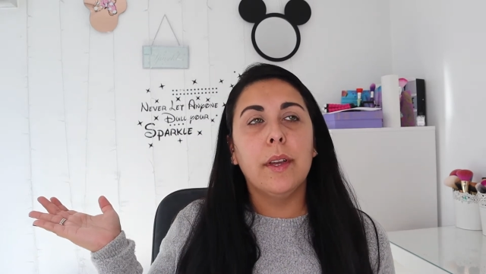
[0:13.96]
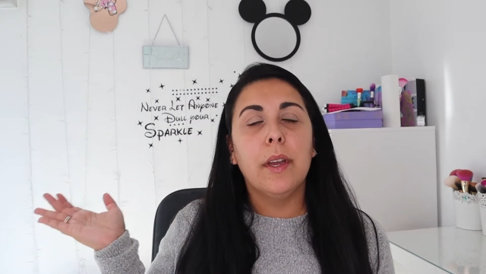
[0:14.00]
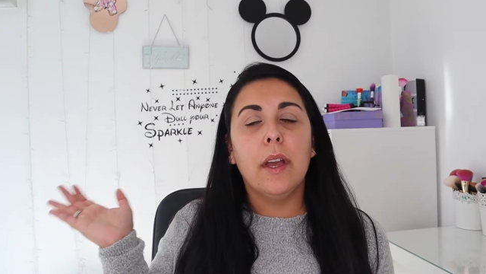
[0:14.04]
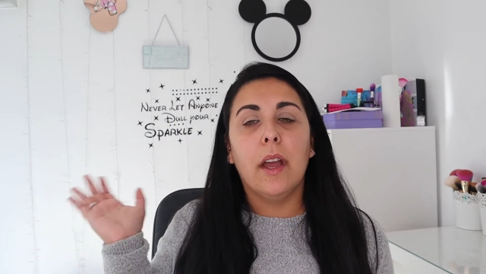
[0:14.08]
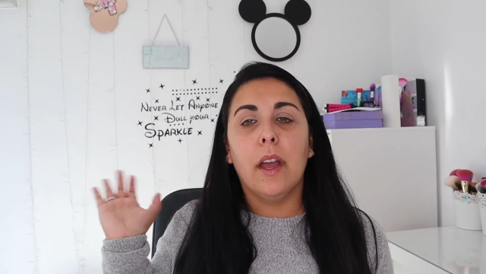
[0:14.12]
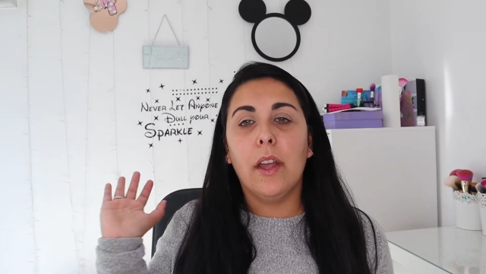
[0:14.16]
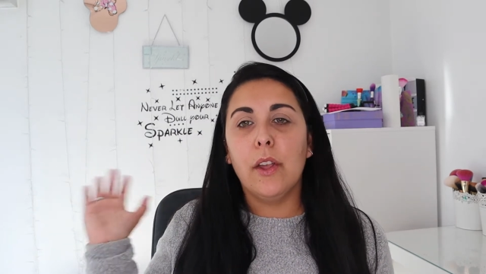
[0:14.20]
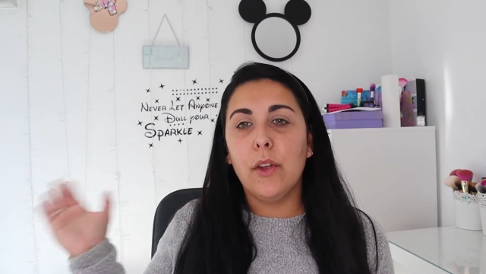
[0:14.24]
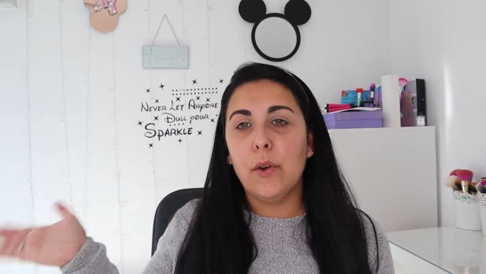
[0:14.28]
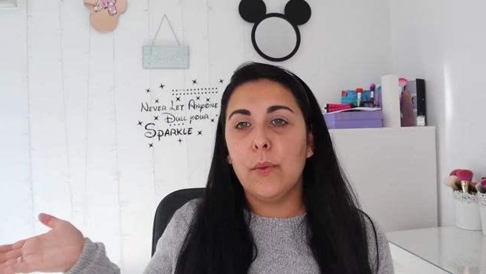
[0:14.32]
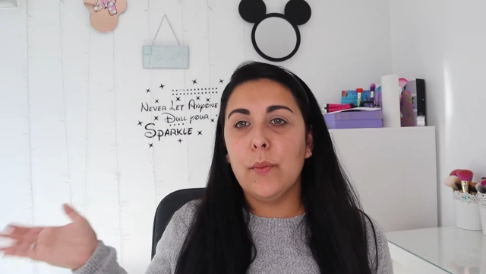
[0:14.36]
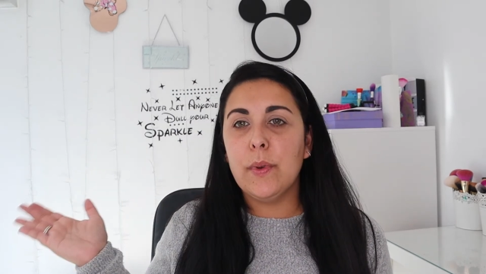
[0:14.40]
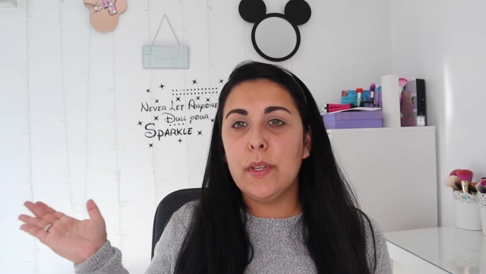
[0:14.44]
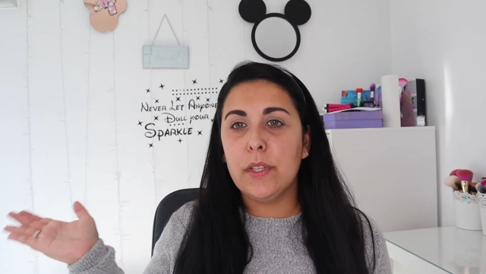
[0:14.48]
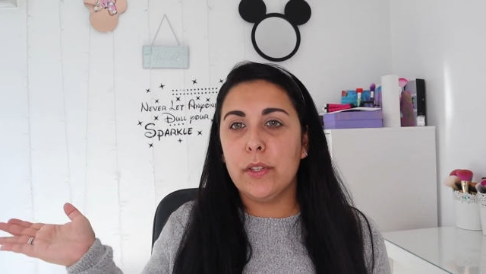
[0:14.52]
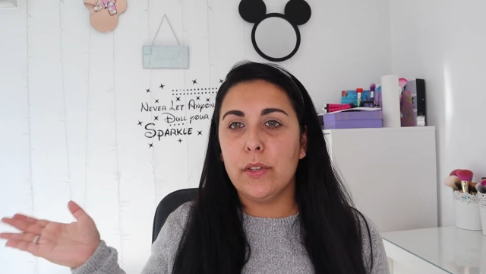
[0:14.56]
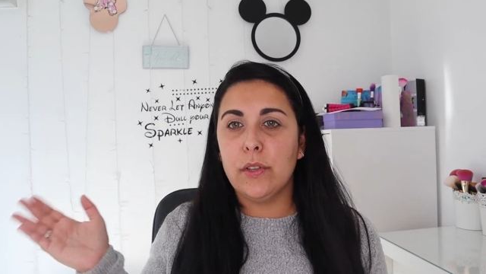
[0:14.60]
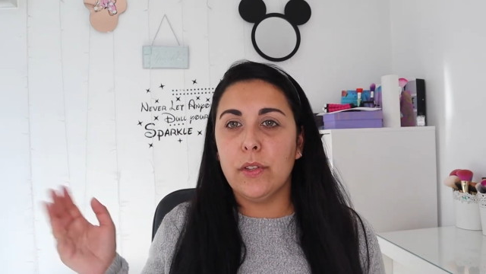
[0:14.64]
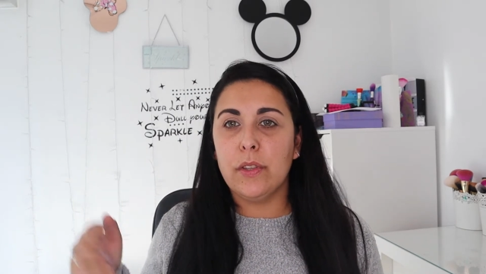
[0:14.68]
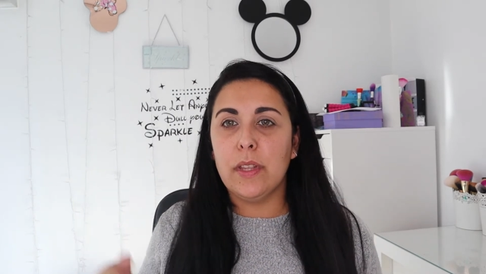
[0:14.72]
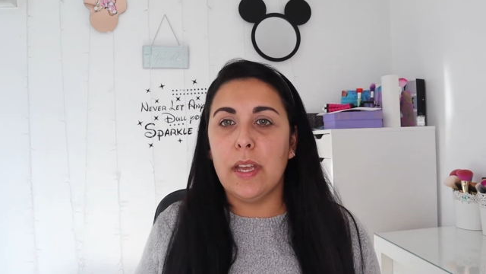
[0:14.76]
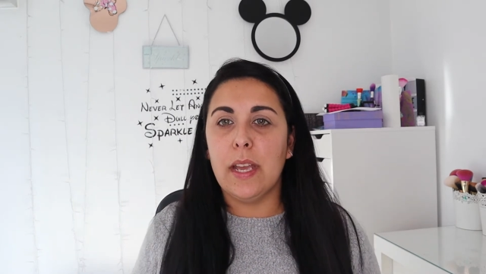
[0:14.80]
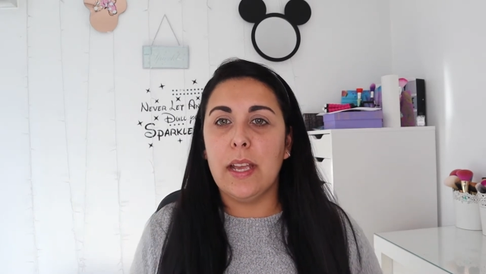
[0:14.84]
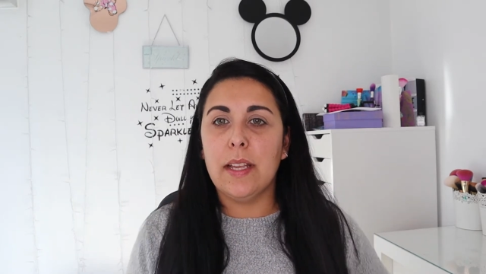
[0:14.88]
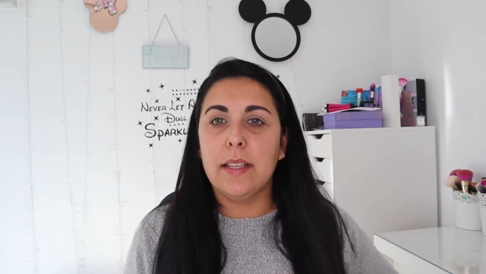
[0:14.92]
I always
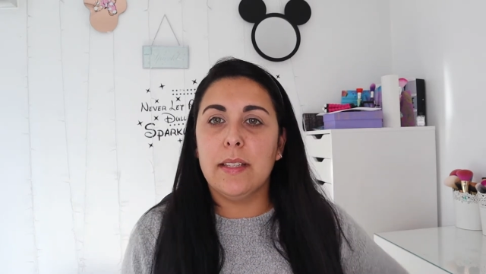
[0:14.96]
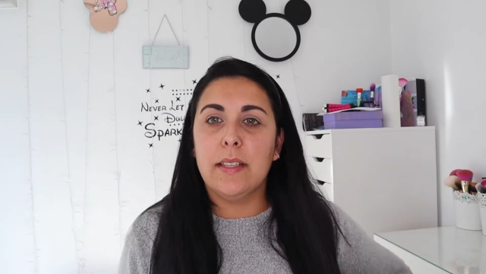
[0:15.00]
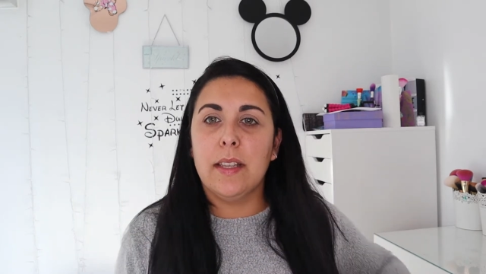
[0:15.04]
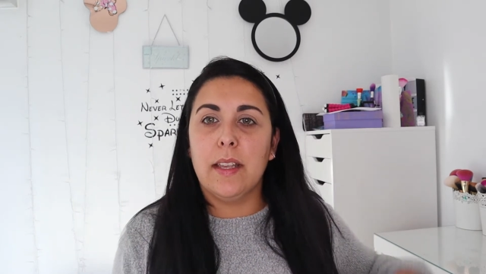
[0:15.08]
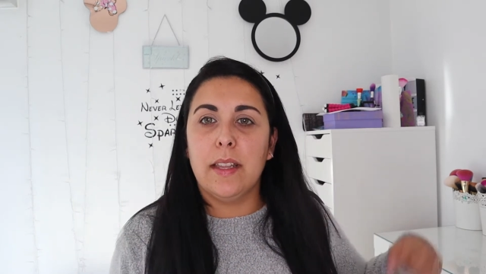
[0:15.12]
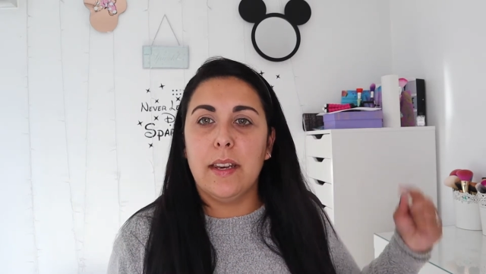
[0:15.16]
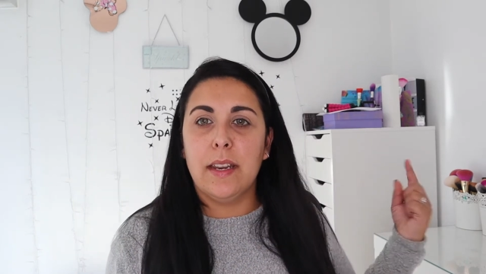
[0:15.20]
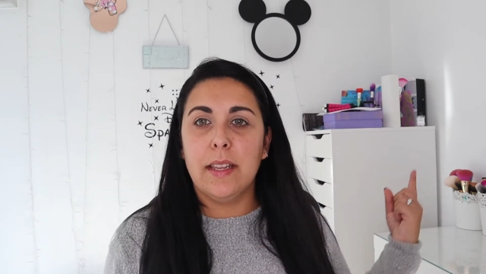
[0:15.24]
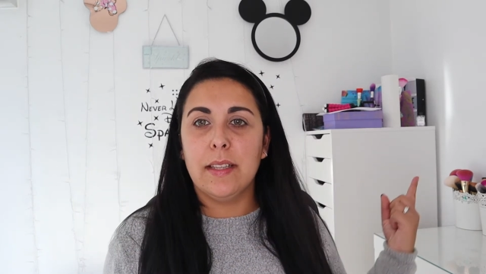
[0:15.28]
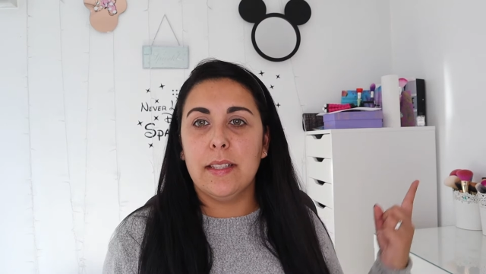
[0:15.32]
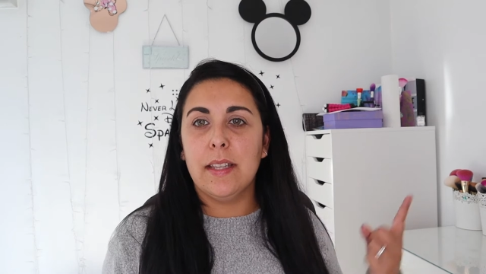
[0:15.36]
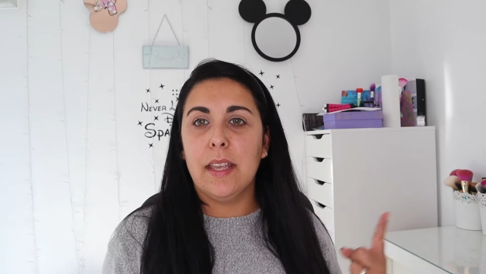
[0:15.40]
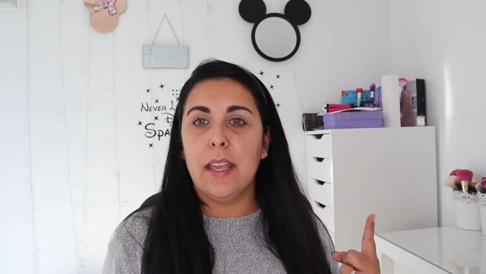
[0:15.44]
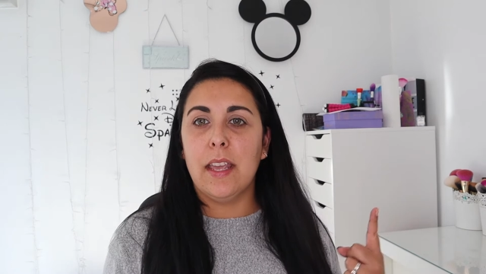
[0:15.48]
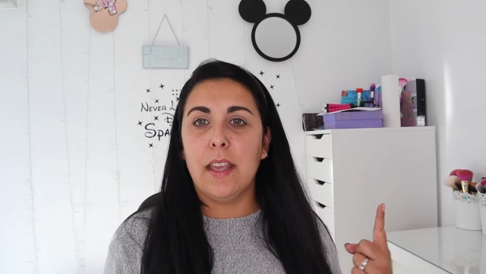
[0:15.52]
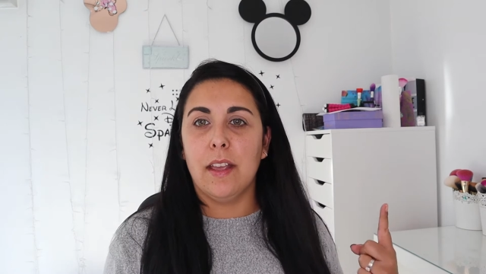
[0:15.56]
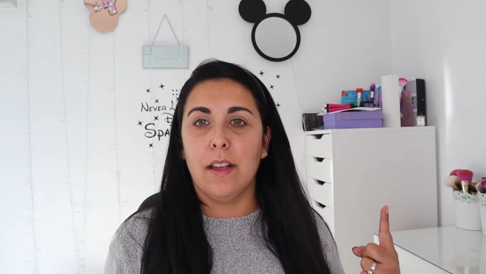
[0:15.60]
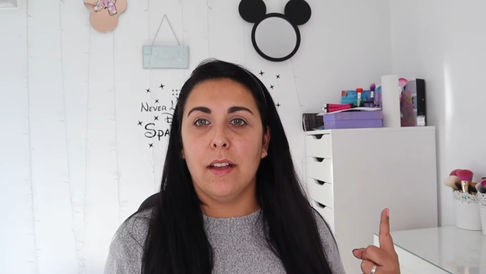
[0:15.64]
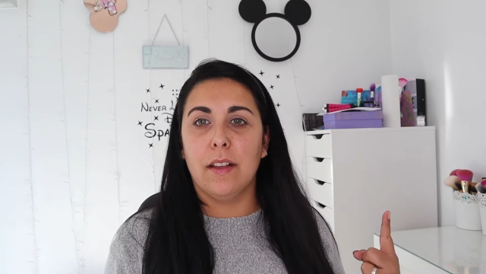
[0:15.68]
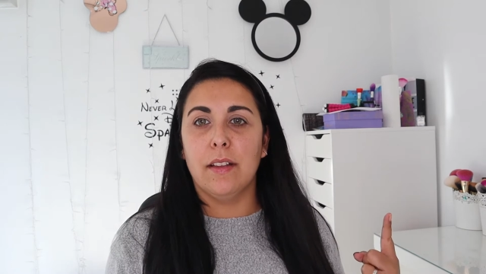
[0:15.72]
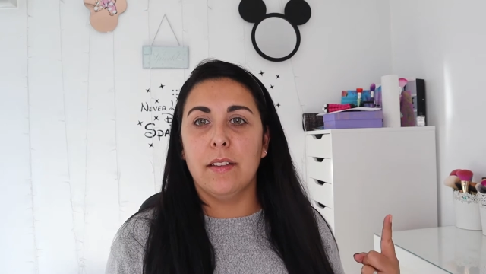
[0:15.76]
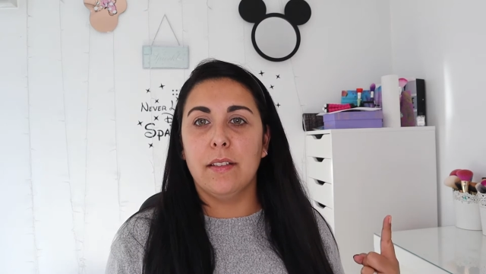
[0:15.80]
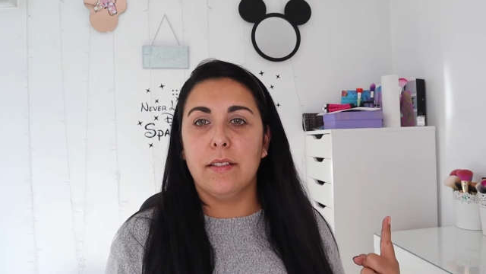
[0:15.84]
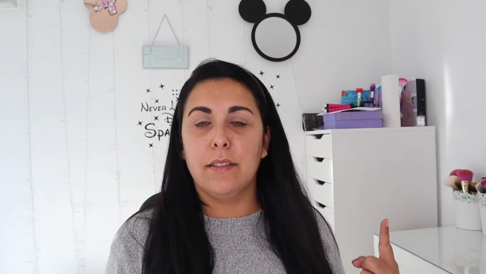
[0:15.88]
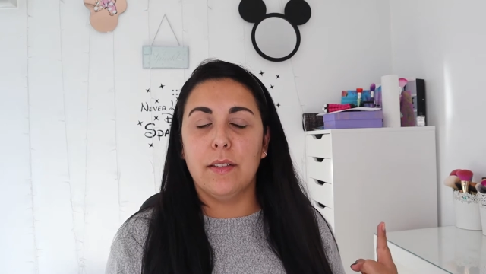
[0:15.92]
do this and it's
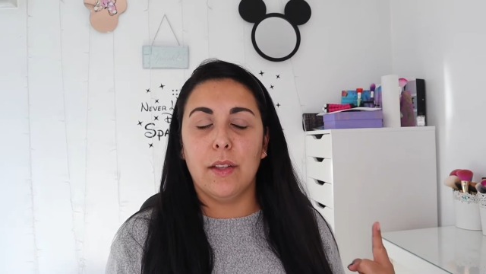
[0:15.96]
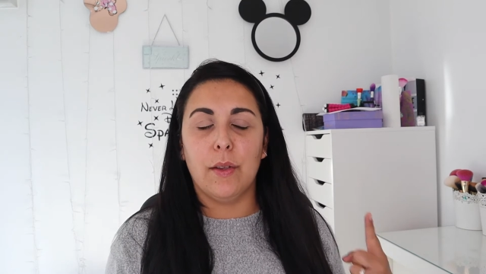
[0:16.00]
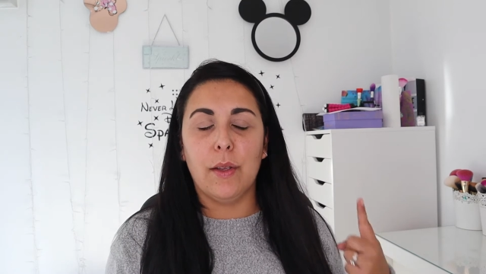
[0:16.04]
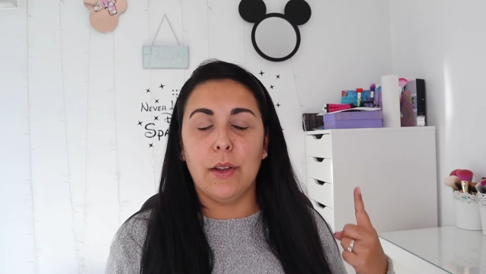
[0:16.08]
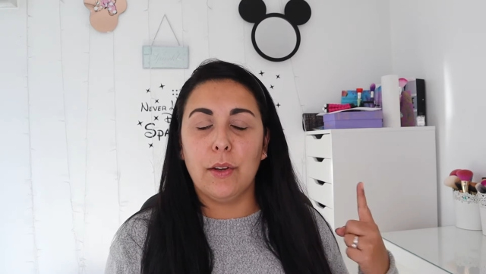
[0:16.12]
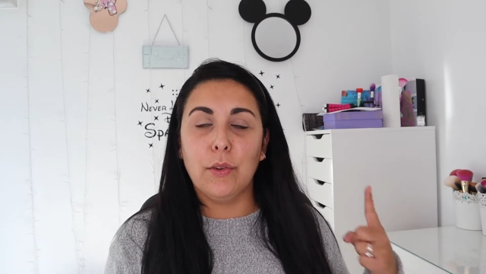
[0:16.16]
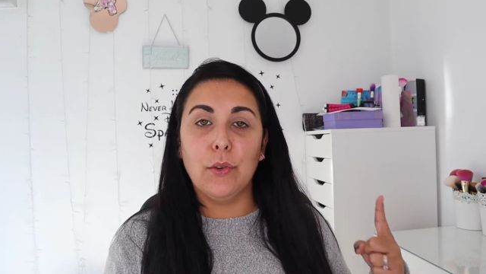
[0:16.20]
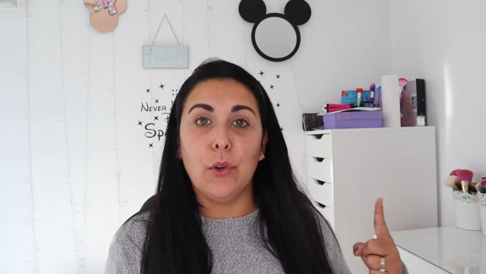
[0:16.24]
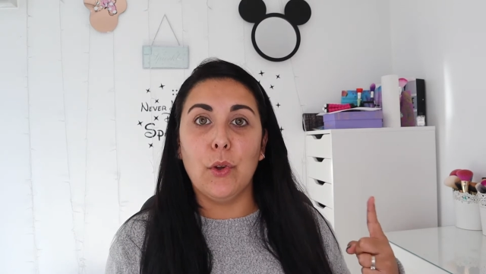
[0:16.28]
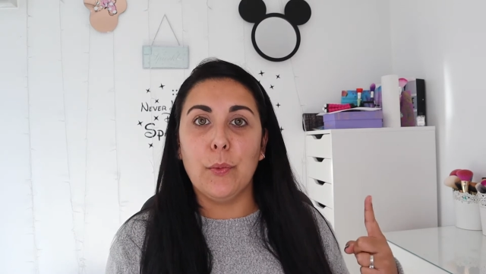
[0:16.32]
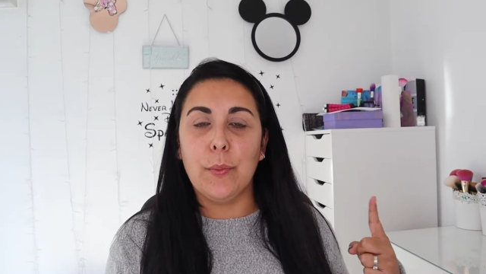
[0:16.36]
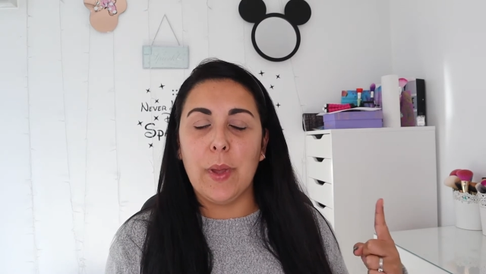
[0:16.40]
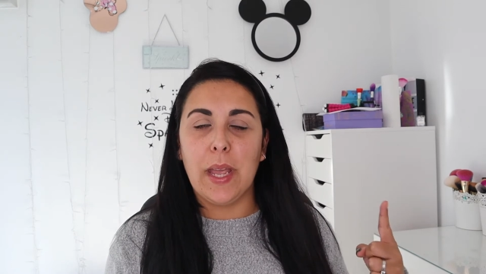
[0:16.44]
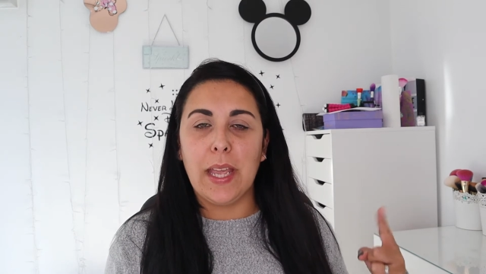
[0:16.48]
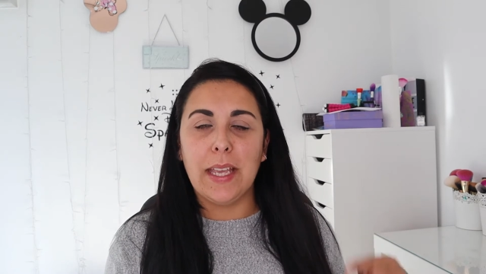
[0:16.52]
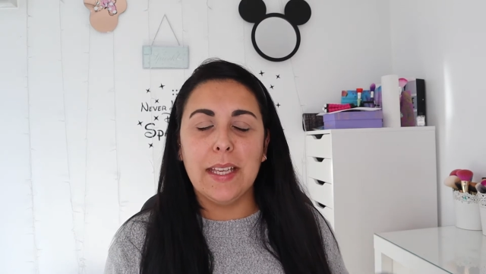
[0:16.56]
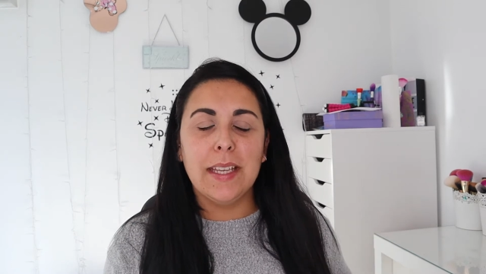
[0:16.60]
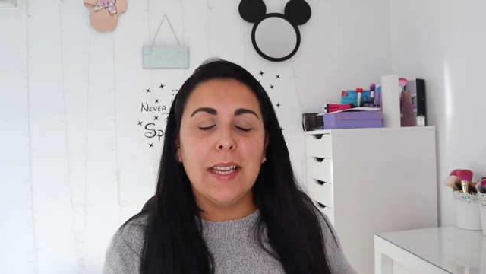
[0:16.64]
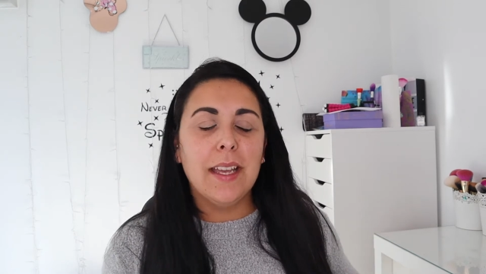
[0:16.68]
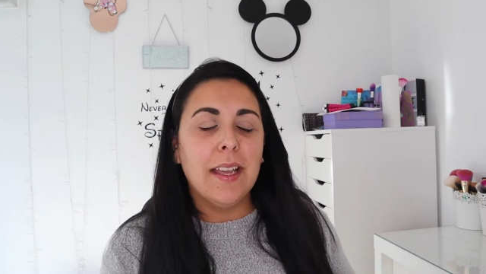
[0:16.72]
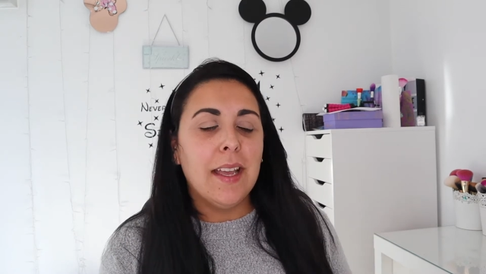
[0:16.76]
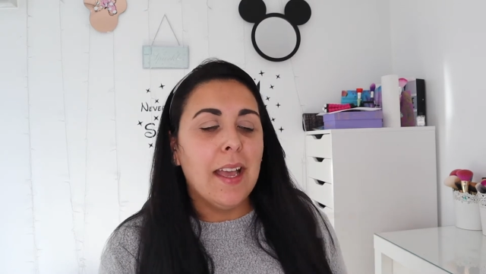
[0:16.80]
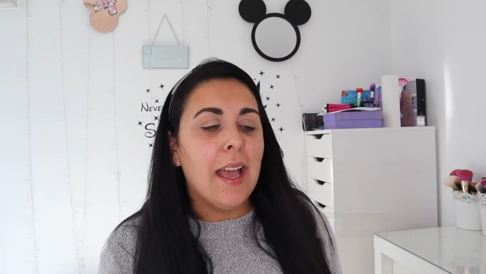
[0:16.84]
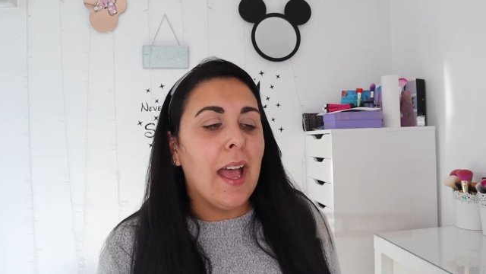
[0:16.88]
here, so ignore me.